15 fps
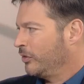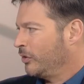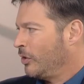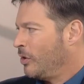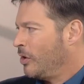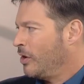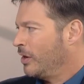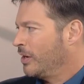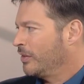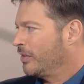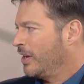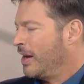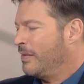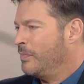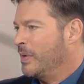star. Because
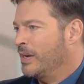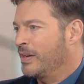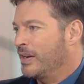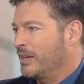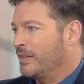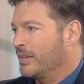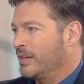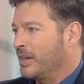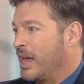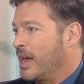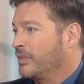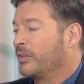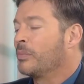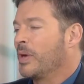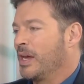I've been to,
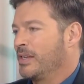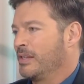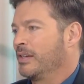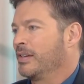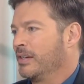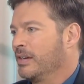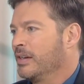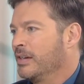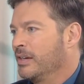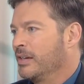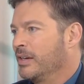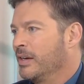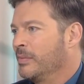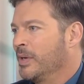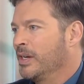yeah, it's amazing. That's, That's
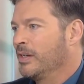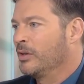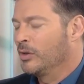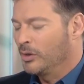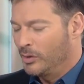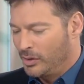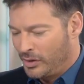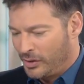amazing. I mean, you, you,